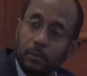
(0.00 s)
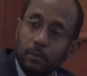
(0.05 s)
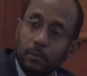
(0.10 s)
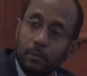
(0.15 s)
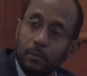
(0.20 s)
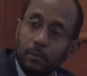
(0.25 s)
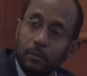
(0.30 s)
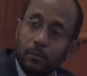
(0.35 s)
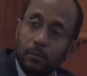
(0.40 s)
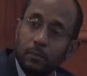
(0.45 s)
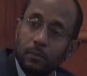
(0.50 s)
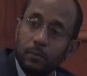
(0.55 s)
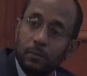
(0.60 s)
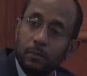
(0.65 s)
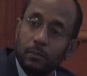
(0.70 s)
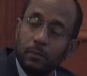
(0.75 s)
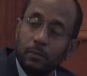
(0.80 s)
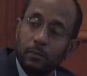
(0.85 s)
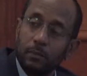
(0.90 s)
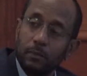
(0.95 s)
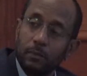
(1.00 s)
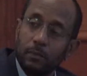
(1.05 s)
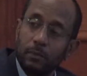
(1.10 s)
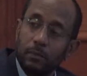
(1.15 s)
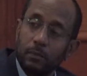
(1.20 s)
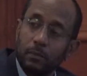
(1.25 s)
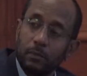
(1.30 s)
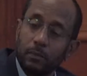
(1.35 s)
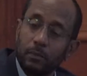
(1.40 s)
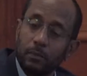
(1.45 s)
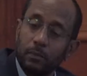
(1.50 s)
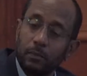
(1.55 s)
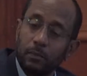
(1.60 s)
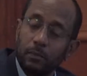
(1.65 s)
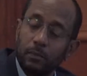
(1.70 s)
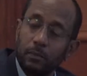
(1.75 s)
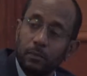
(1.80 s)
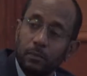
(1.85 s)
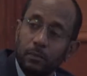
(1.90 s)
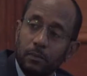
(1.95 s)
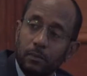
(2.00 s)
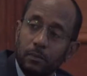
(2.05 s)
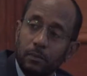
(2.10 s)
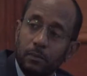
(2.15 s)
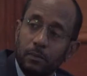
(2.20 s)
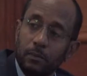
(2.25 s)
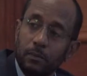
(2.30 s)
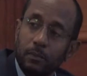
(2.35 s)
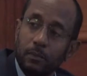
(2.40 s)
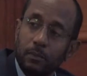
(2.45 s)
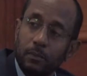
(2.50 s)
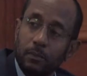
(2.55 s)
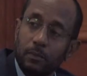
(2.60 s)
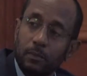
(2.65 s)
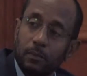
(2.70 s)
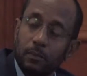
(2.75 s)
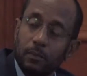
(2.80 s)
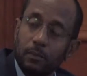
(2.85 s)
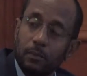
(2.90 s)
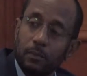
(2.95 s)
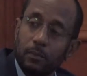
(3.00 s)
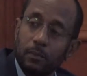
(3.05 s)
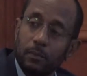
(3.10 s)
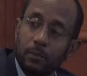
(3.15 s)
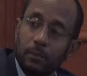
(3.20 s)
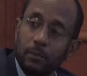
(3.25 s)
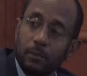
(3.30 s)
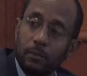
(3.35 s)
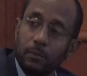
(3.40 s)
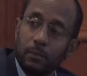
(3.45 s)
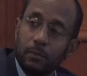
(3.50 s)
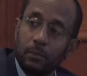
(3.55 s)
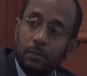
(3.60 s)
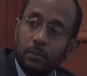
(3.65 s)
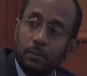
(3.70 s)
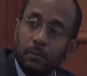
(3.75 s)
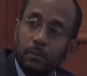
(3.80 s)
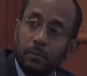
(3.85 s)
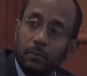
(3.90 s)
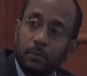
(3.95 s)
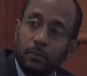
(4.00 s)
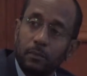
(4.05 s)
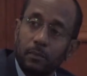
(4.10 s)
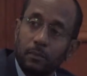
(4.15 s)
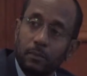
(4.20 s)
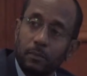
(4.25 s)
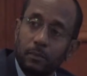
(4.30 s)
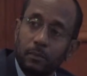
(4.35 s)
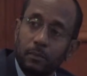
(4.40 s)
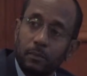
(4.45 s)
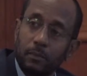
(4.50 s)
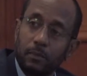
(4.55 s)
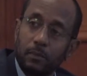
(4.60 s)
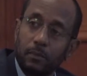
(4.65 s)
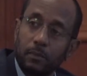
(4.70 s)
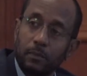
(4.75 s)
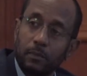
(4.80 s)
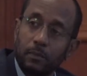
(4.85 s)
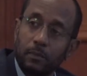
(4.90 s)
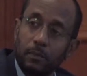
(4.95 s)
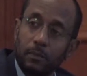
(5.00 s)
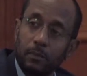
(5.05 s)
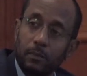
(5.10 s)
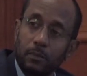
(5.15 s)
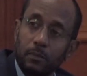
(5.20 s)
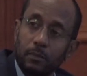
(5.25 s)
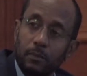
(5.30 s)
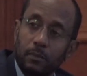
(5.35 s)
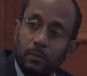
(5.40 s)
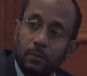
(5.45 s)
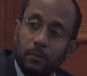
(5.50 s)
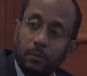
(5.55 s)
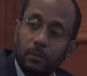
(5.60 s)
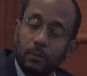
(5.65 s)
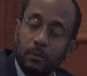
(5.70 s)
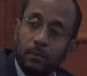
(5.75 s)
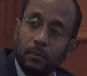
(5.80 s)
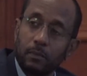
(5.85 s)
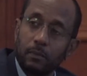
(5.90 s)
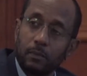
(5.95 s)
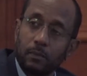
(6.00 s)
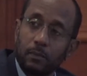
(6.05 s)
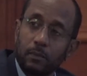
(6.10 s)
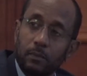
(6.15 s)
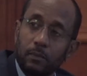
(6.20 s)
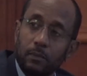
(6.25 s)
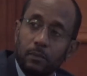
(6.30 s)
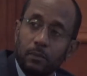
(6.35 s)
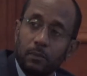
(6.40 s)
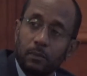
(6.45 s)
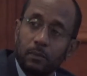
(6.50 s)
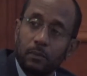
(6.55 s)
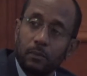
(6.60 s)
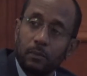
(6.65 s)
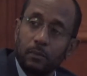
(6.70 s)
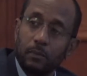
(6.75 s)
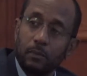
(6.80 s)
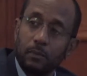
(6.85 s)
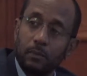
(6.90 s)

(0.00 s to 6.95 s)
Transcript: [no speech]